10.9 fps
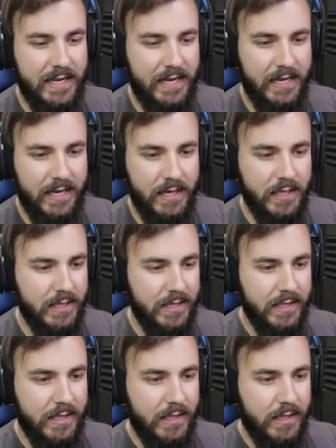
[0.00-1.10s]
uh...
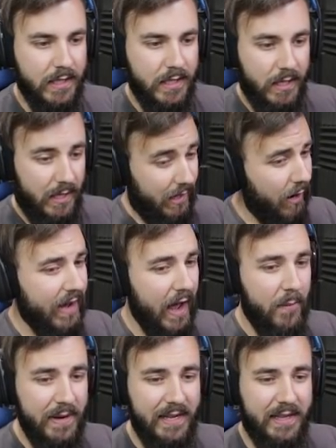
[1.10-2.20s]
Okay,
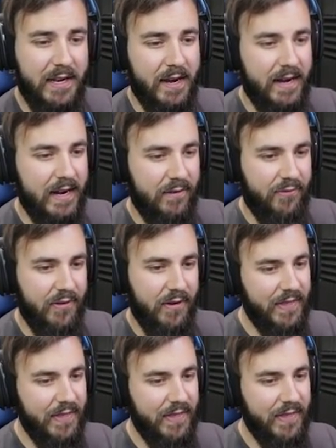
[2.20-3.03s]
we nearly got enough.